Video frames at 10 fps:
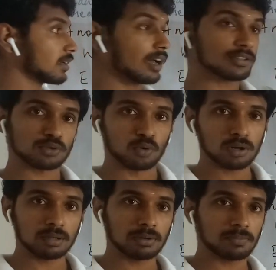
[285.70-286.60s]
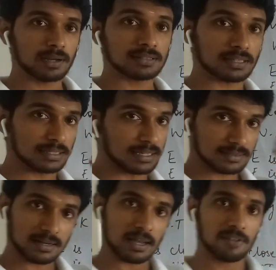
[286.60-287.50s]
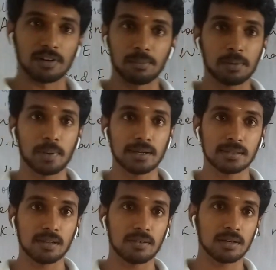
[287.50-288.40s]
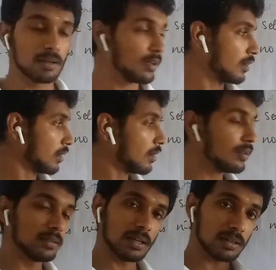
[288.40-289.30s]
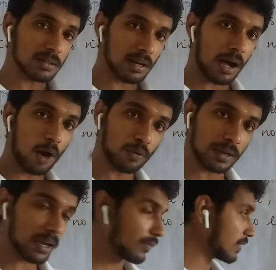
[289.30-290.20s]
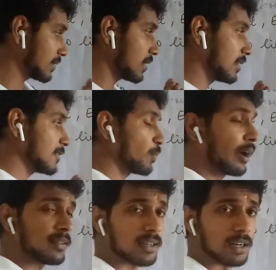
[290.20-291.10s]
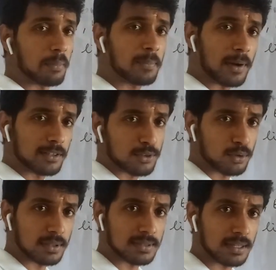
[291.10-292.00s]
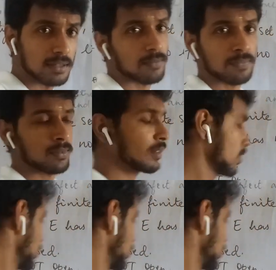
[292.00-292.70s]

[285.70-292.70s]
set has no limit points. It does not have limit points even. Then how can we say these points are limit points to this set?